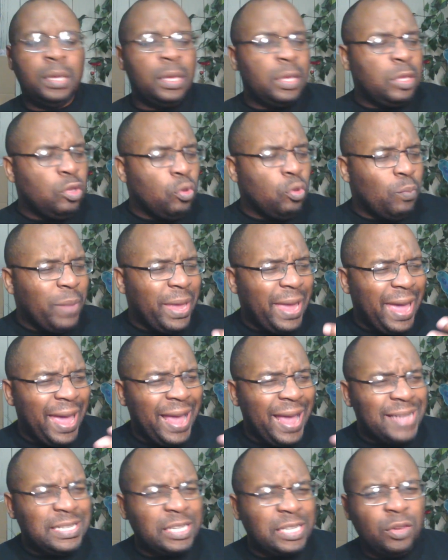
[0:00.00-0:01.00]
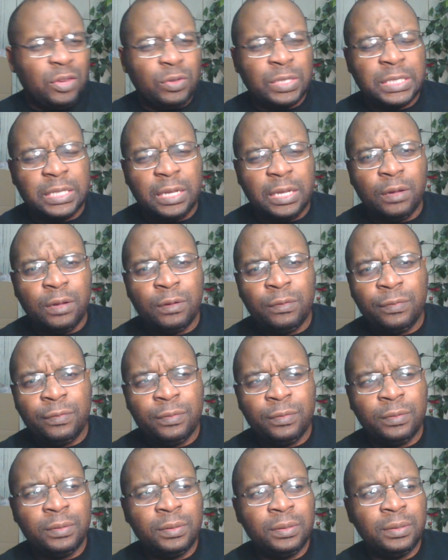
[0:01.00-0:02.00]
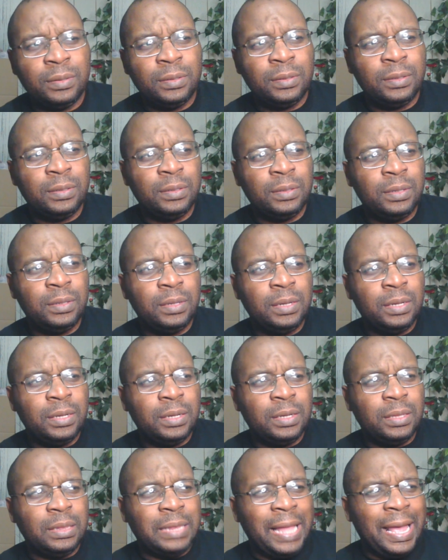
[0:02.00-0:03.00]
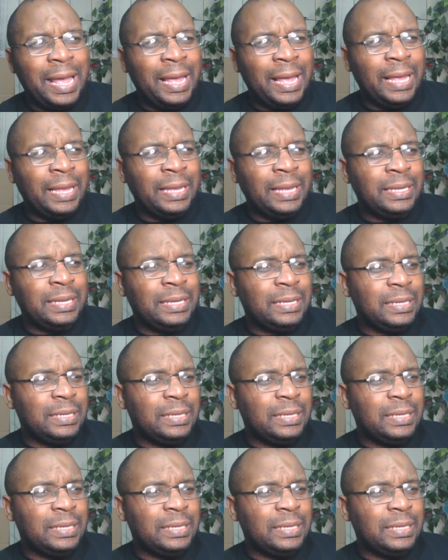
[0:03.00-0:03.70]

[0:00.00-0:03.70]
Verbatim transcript: You may ask yourself, like,